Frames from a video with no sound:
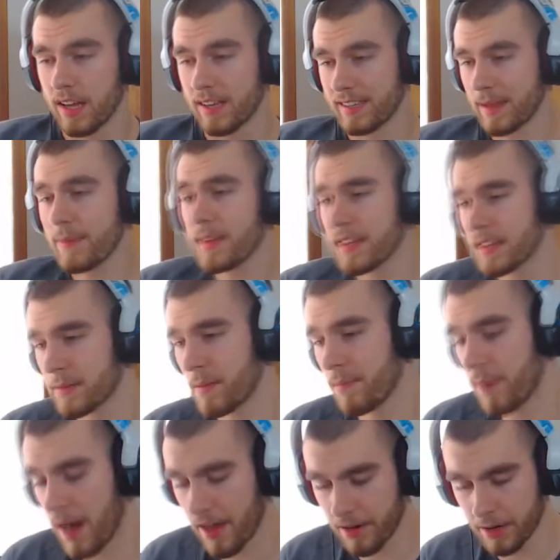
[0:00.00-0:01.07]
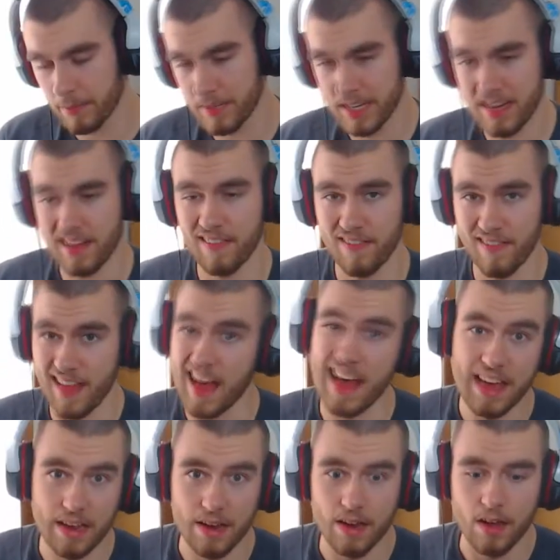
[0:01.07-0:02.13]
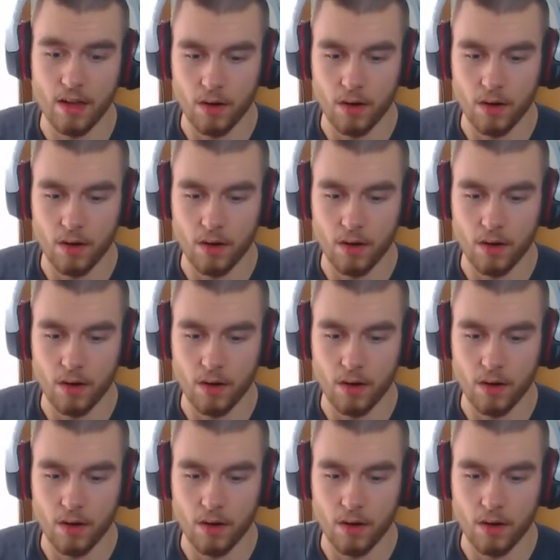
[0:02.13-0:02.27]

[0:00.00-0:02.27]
something that's been bothering me a lot,